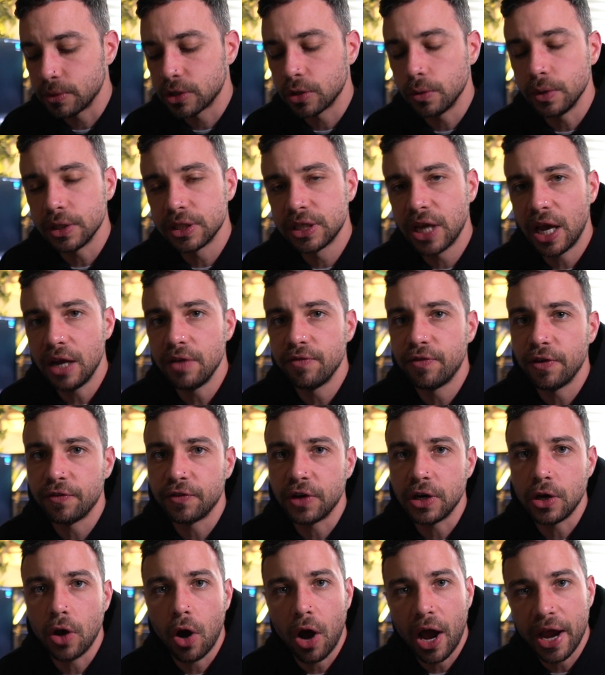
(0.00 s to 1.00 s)
So at
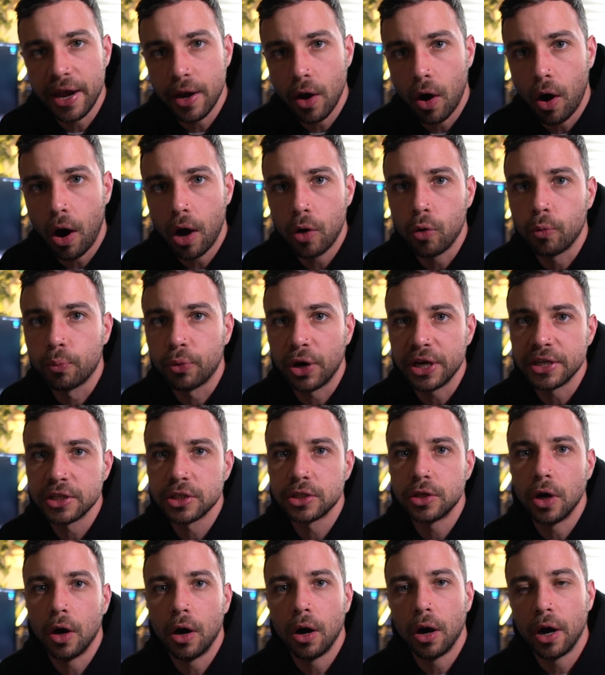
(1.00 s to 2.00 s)
10.59, I will press
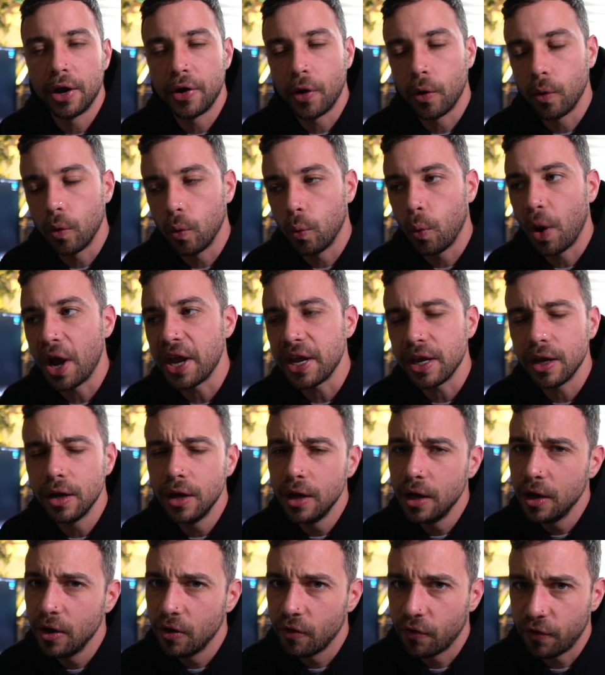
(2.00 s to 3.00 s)
start and I will wait,
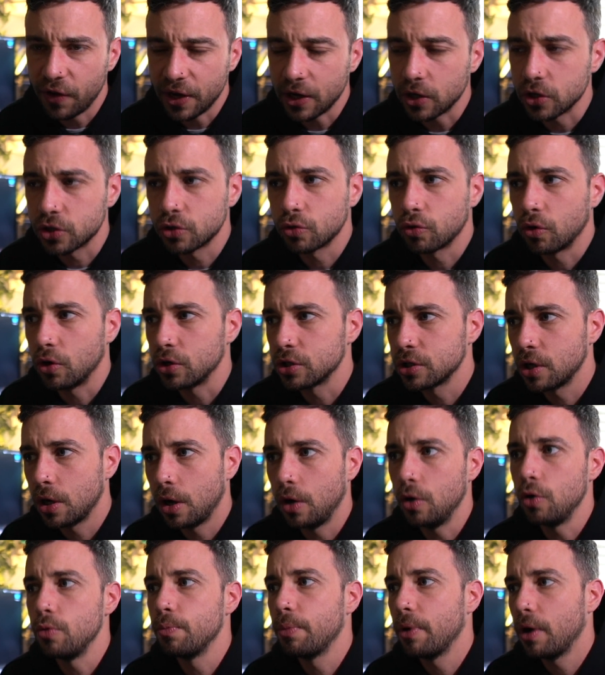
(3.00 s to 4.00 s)
fingers crossed,
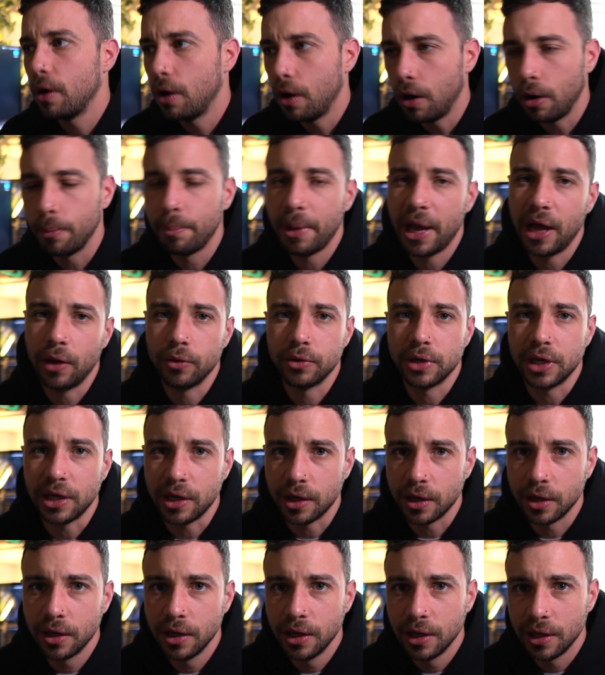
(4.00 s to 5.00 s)
hope, heart pounding,
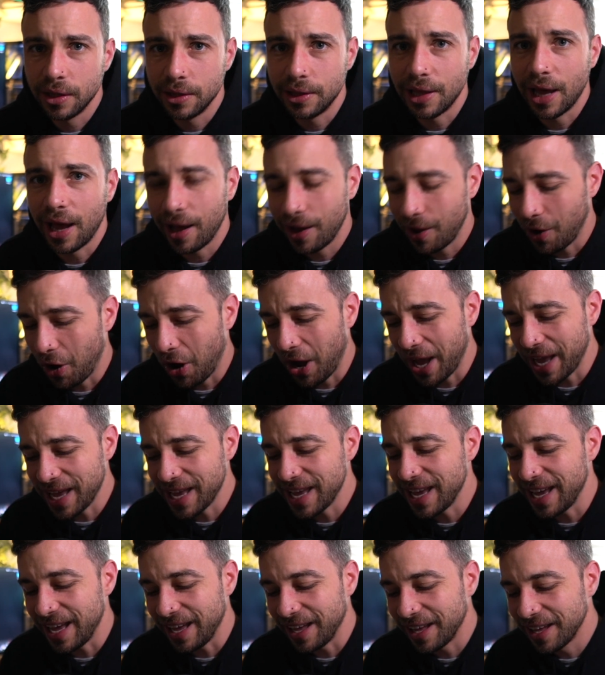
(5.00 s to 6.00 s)
that I
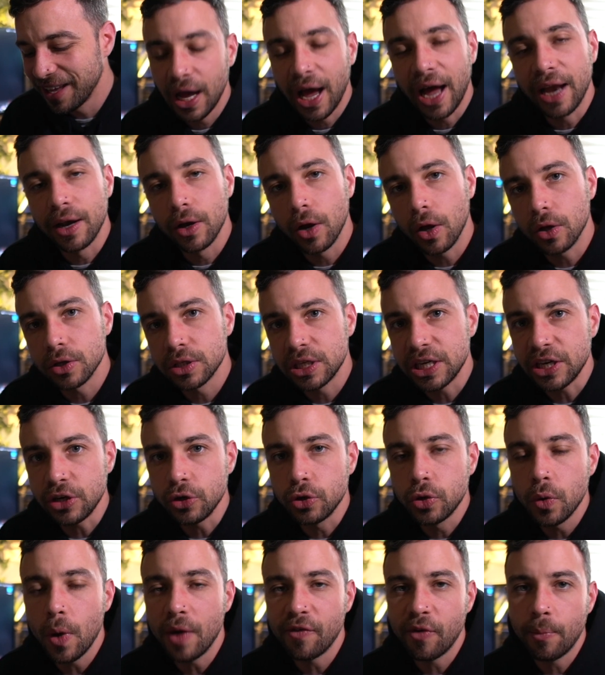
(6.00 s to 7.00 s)
hit and lastly, you
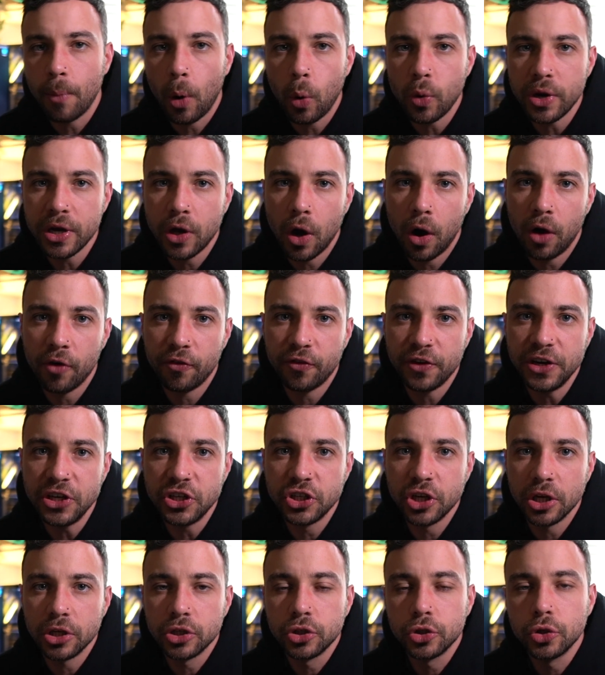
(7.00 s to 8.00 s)
do have a multi-cart
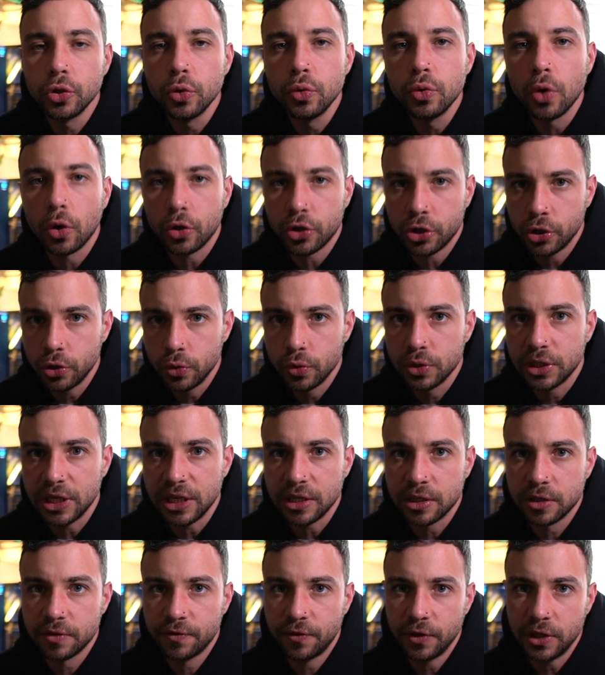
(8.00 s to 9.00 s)
feature. Do not use
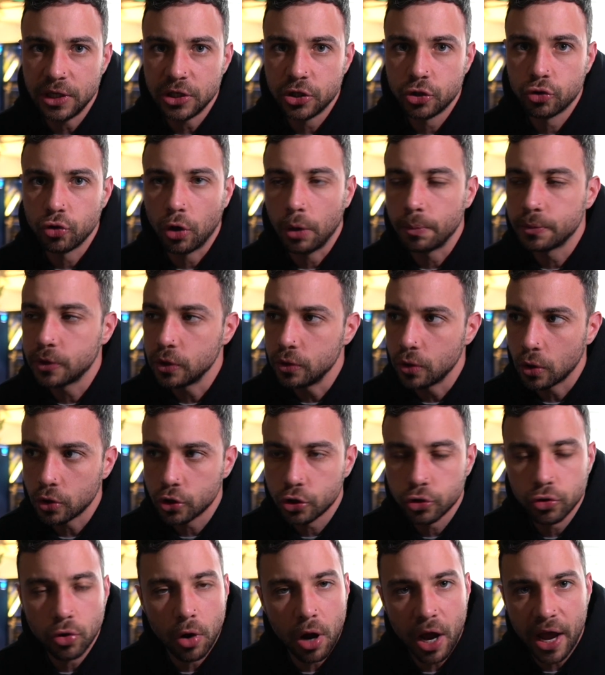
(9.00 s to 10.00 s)
this for this drop. Do not
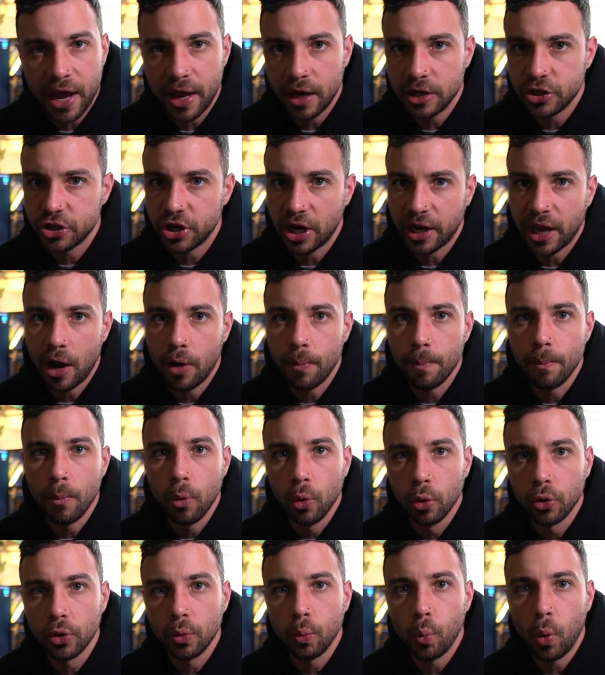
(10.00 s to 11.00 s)
try and check out
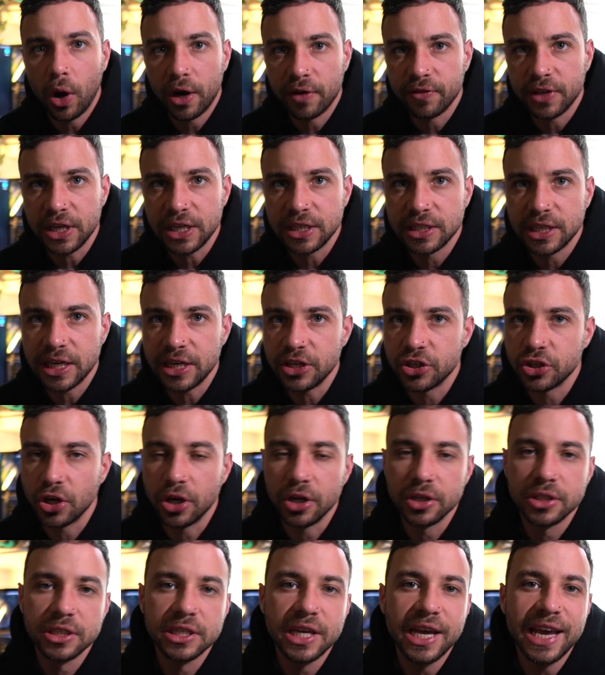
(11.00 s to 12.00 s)
more than one of these
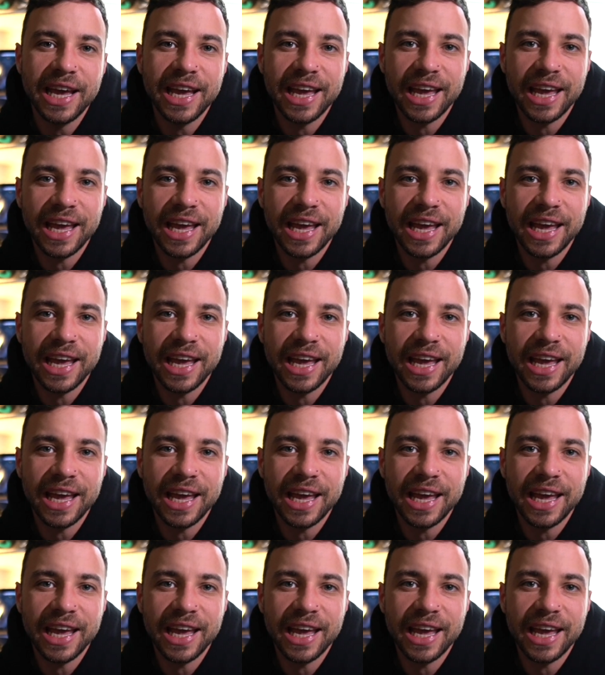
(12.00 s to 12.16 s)
t-shirts.